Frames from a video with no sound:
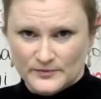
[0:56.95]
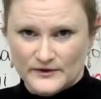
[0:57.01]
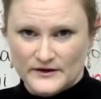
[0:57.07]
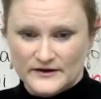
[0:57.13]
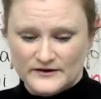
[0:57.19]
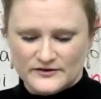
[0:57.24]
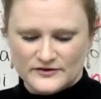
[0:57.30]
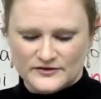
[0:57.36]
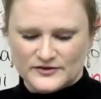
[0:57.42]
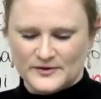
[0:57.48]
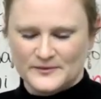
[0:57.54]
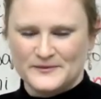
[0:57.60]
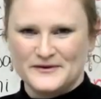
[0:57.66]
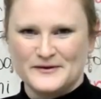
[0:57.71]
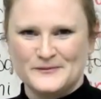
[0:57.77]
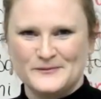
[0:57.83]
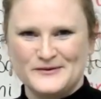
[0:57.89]
British,
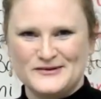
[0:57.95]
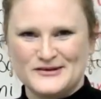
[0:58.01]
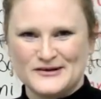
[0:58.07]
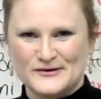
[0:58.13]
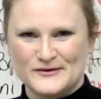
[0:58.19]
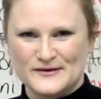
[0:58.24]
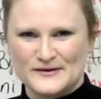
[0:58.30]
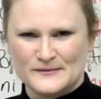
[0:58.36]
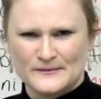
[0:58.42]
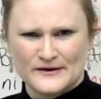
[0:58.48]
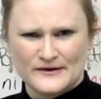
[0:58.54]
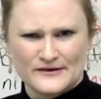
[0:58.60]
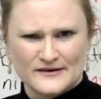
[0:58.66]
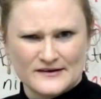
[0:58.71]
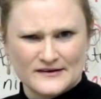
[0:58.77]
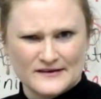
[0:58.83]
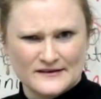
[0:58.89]
some of them we share with
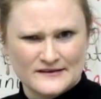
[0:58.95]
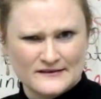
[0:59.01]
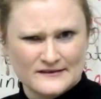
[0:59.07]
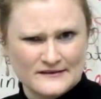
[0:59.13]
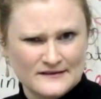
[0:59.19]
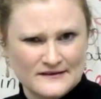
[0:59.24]
American.